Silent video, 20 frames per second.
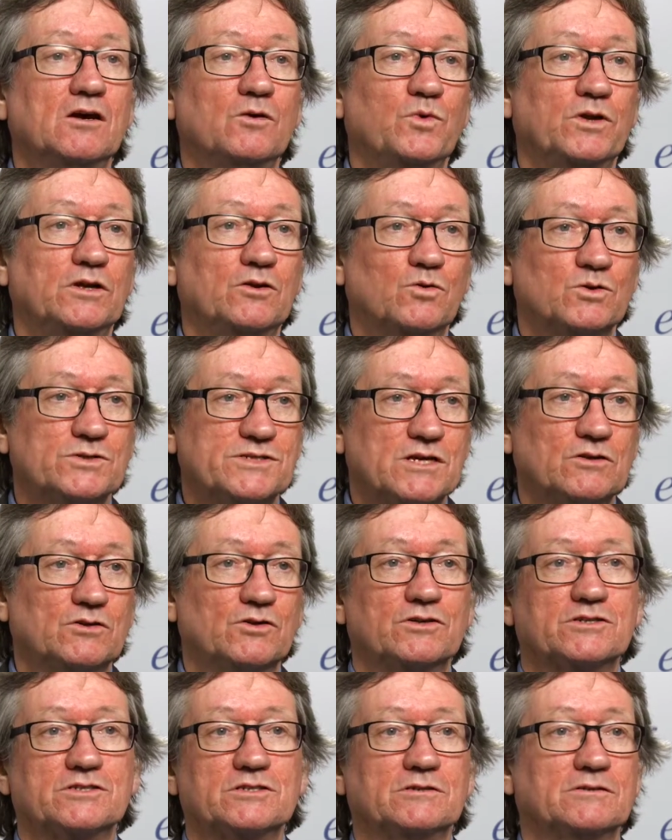We also
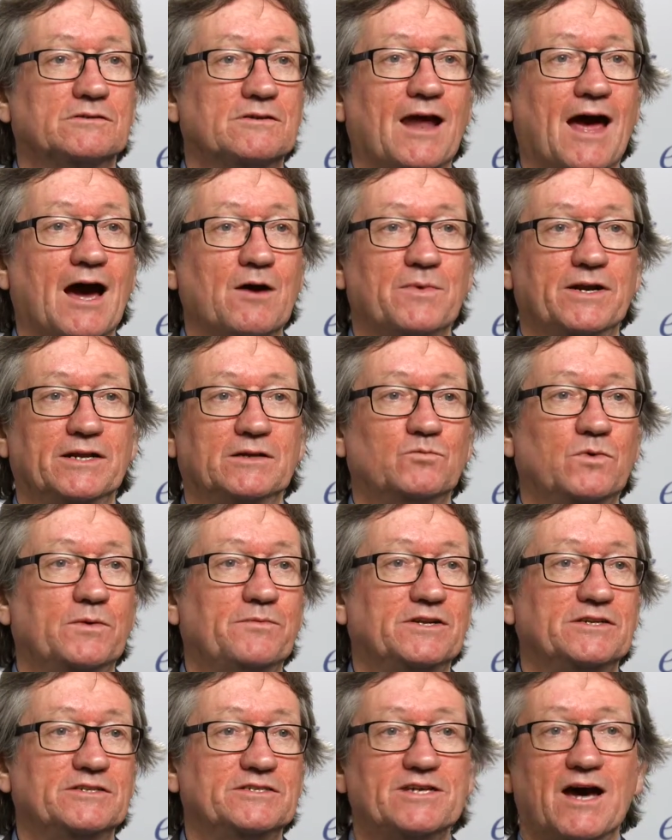looked at how many
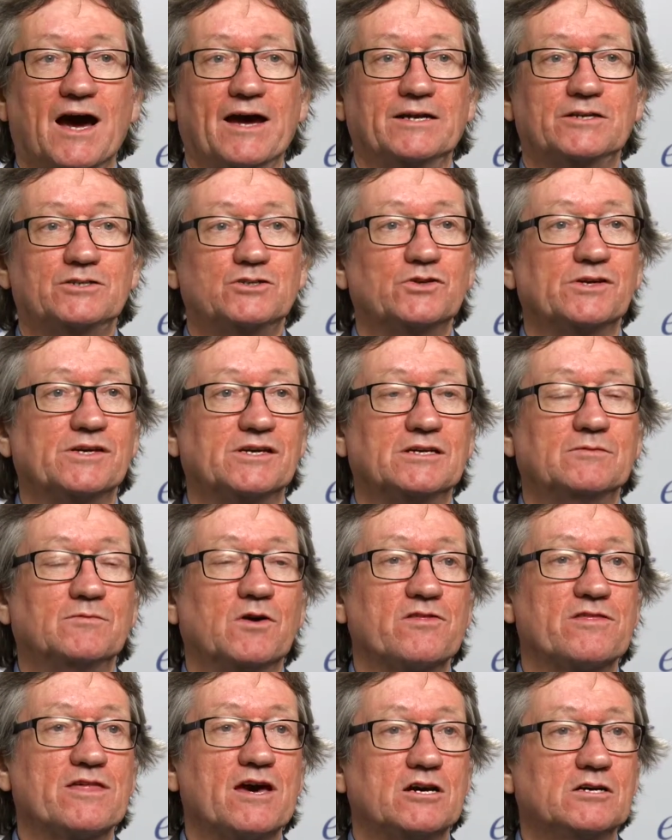women died during
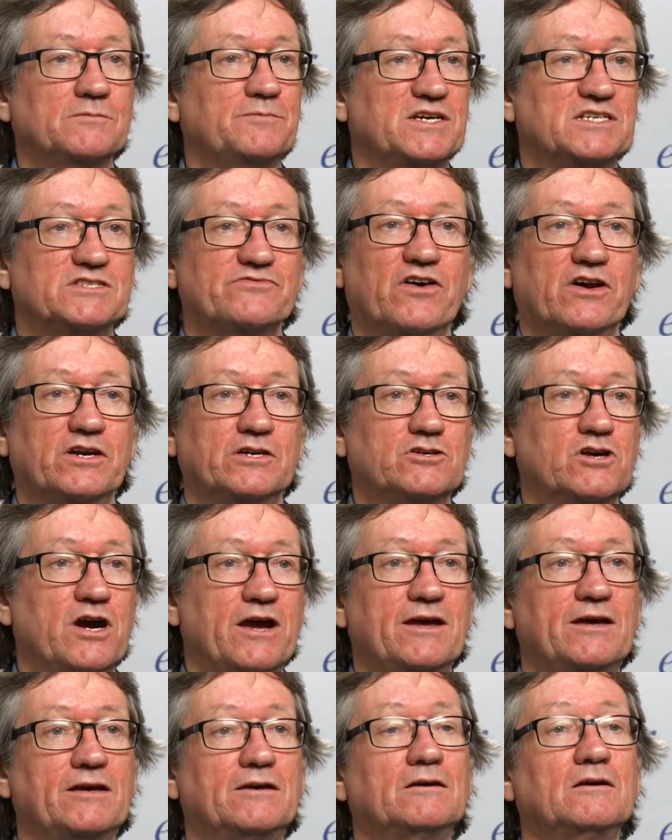chemotherapy. It's very
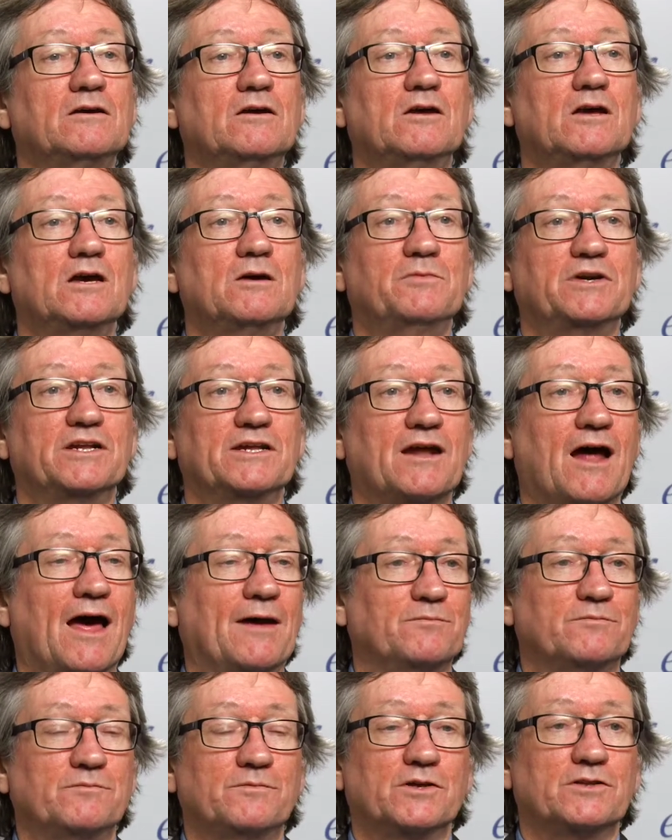rare, but, it
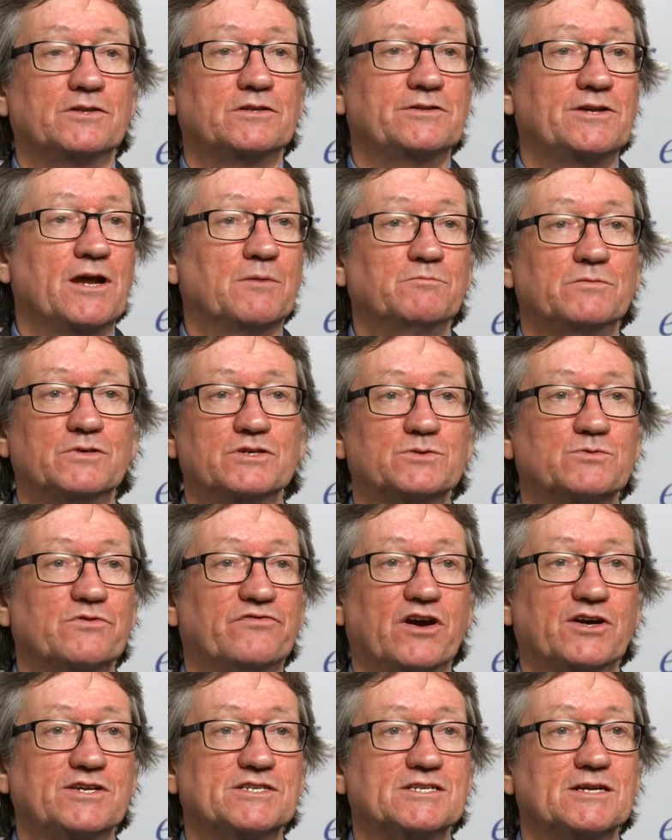had, but the numbers were
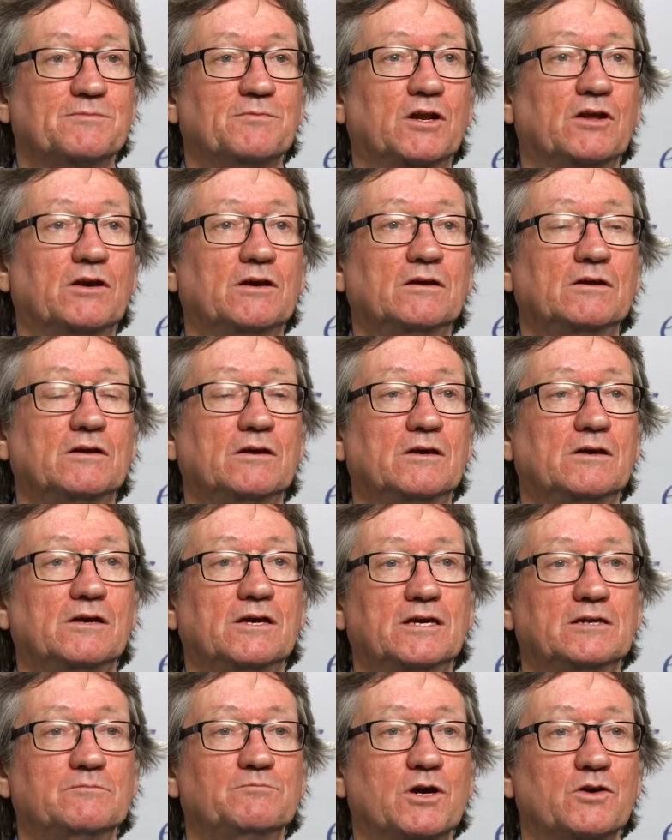very similar
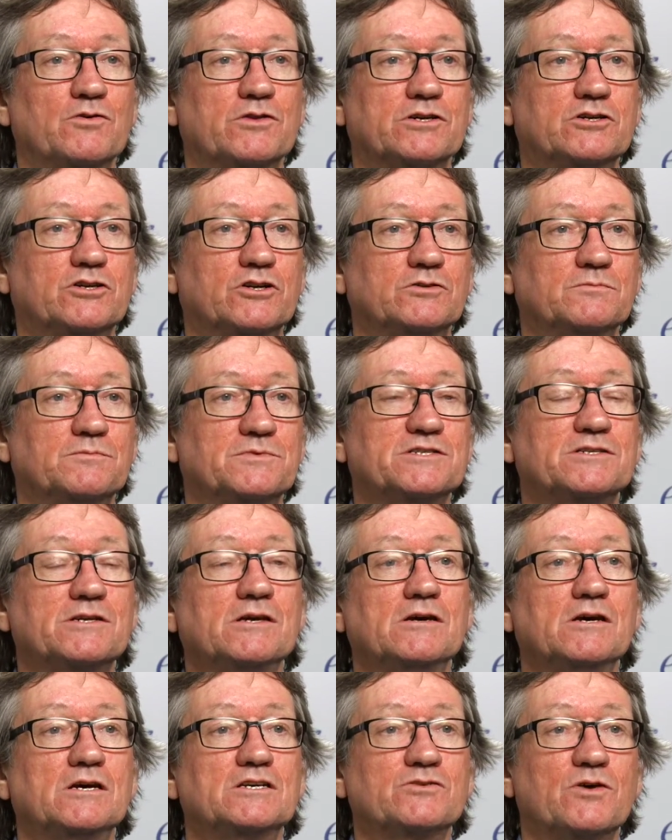in both groups.
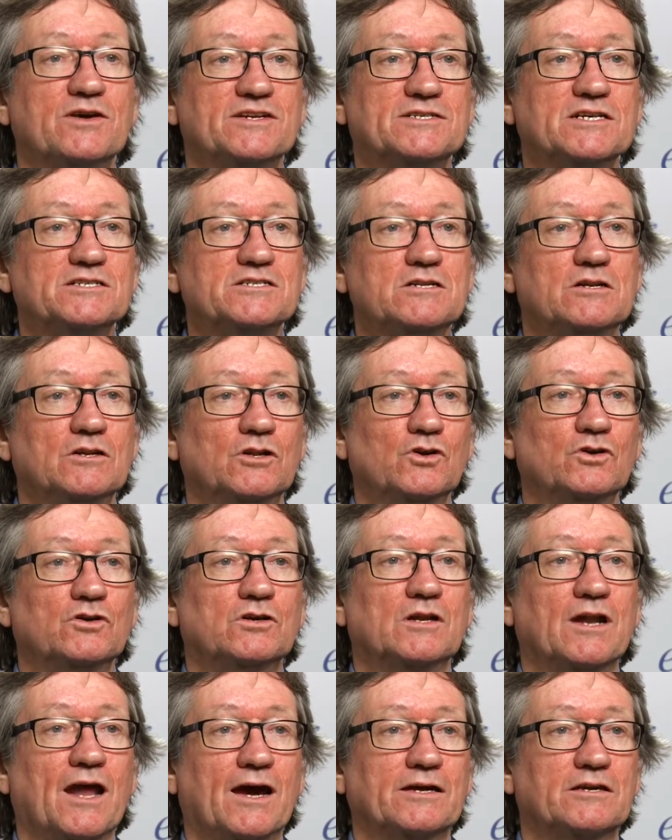So it doesn't
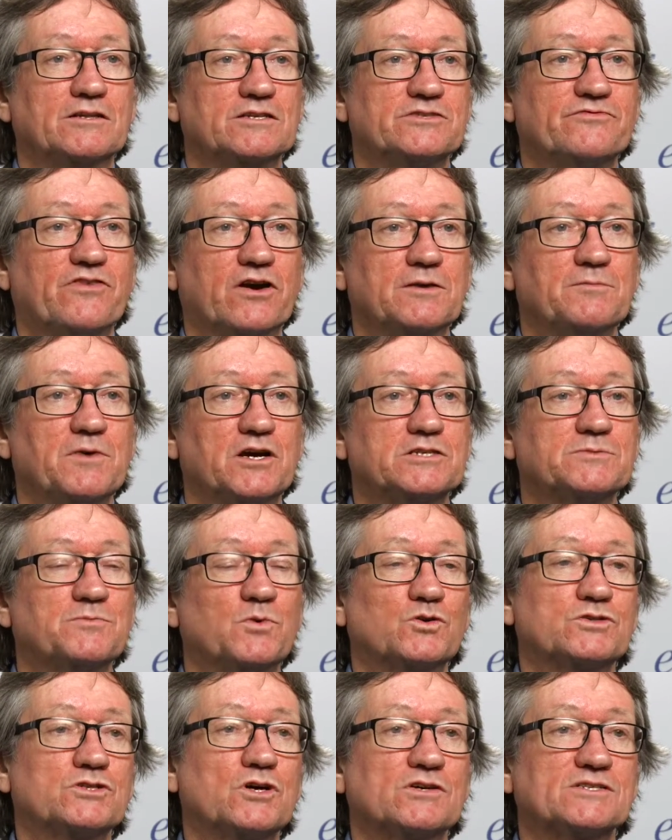look like there's very much
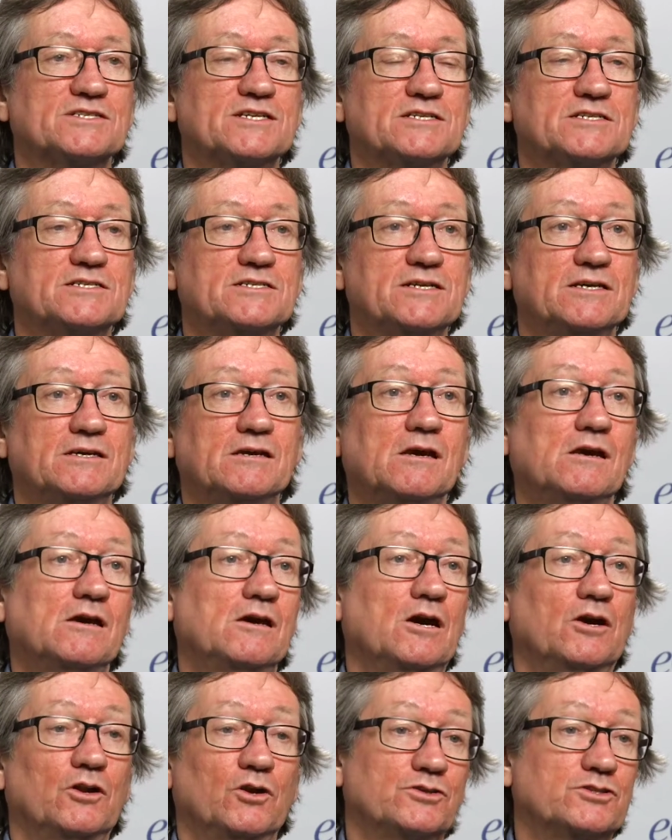more toxicity.
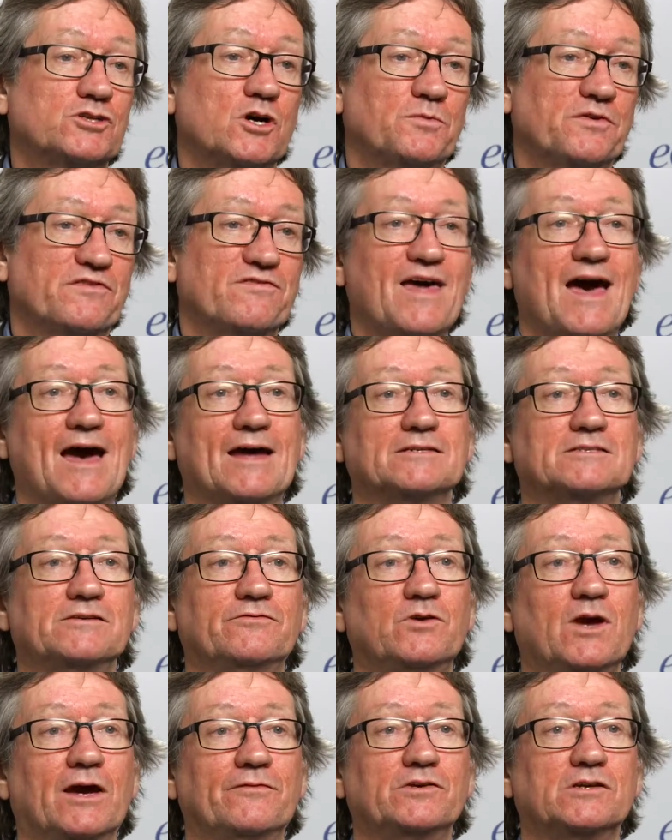And on top of that,
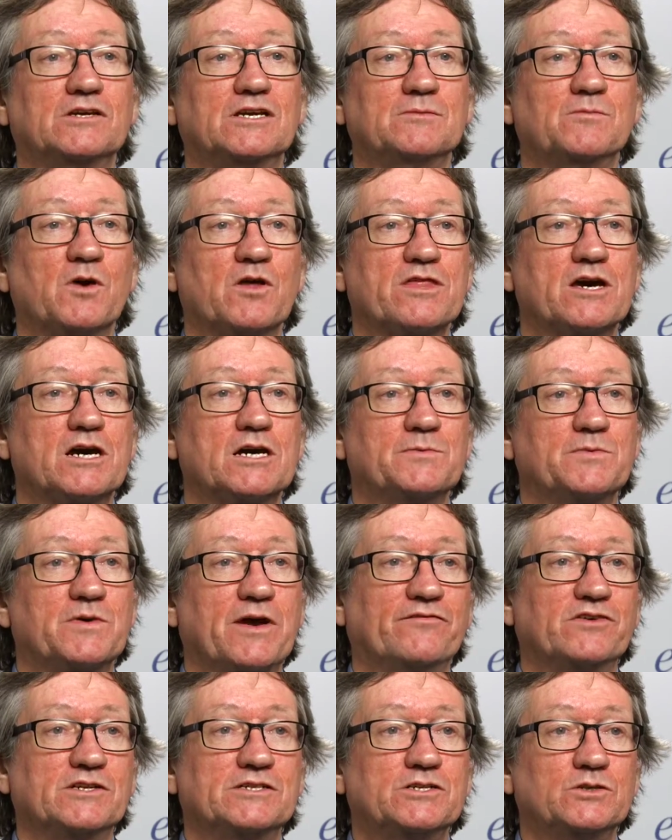if you have your chemotherapy
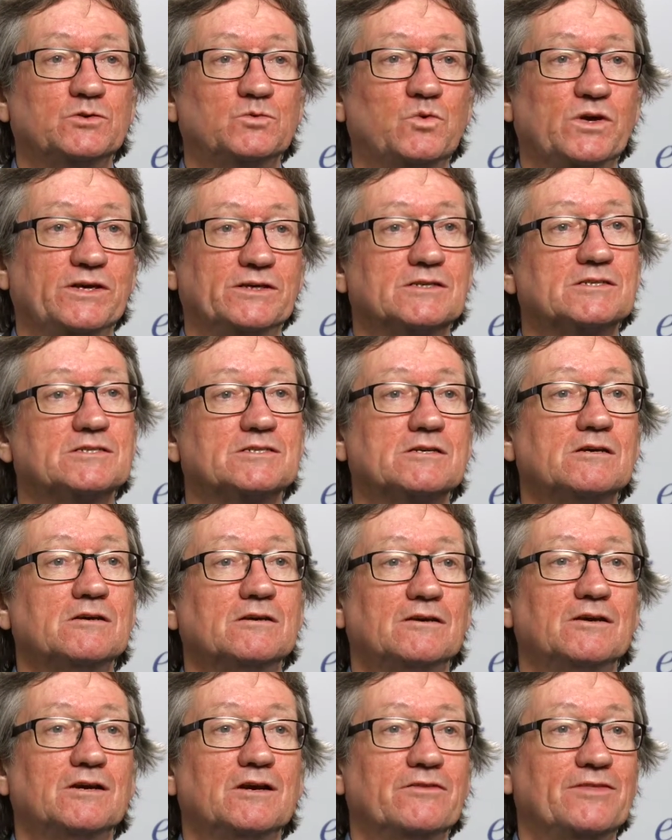every two weeks,
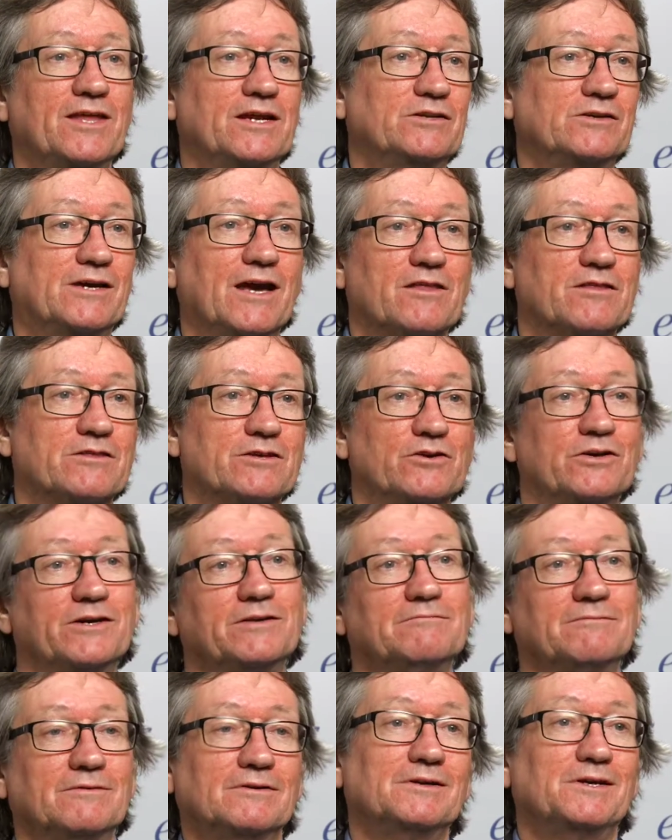then you get through it
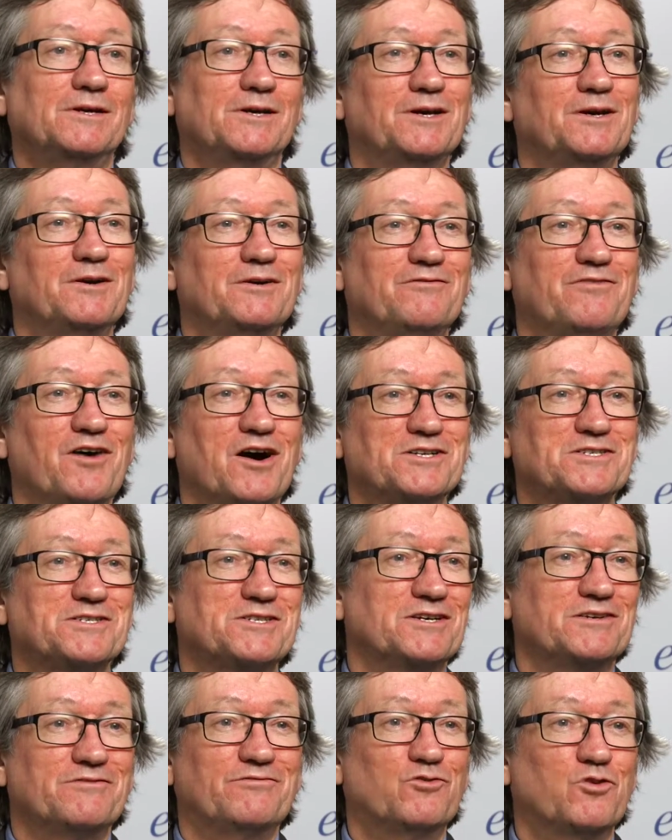
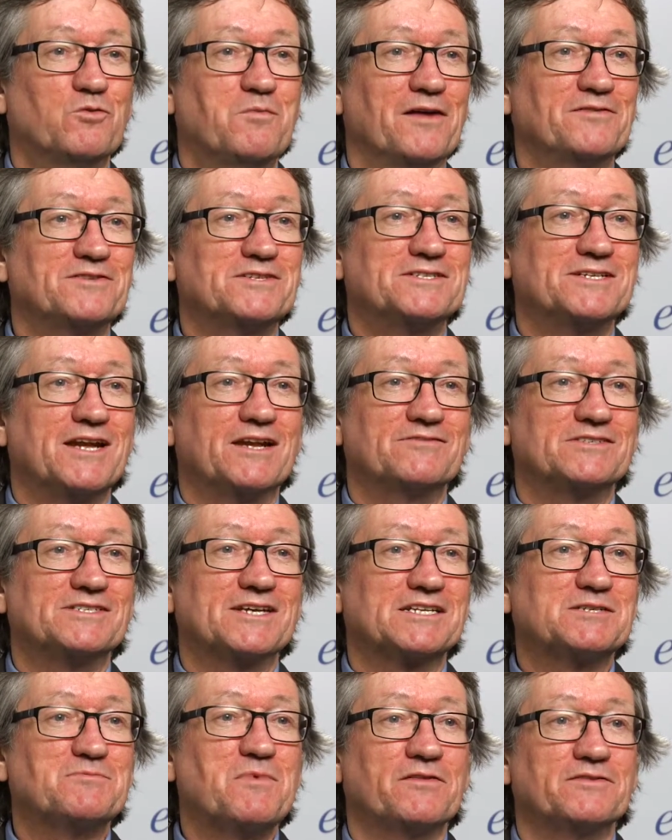faster, four months instead of
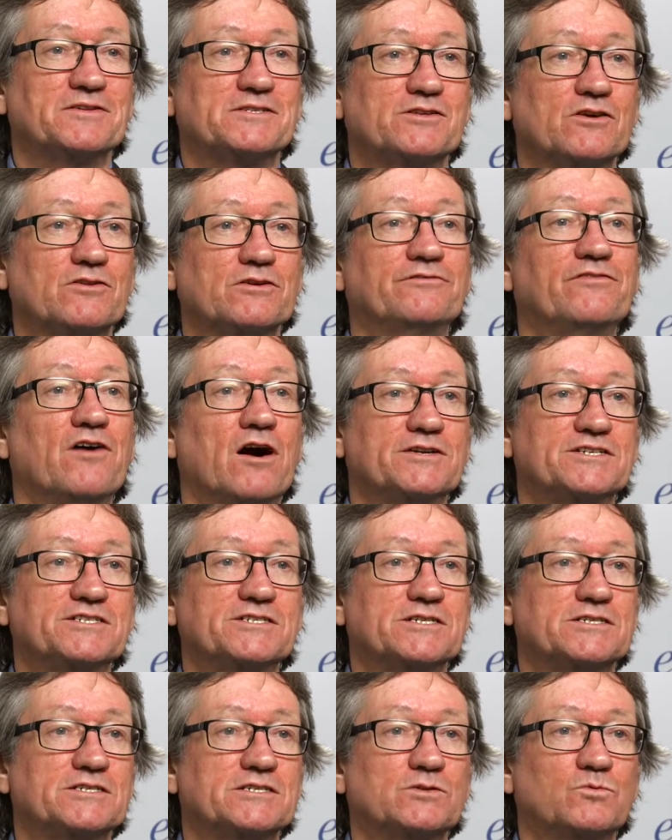six months. So
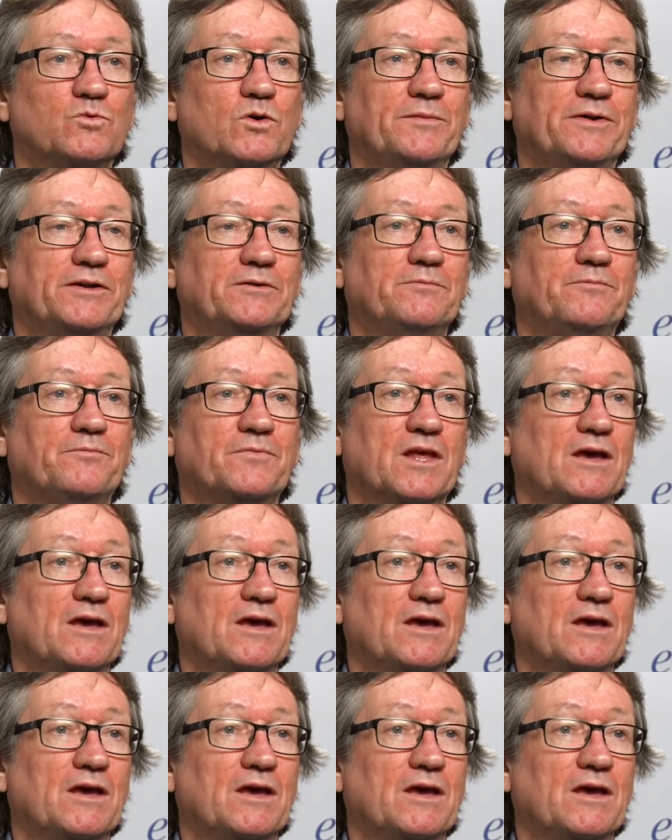advantages to women.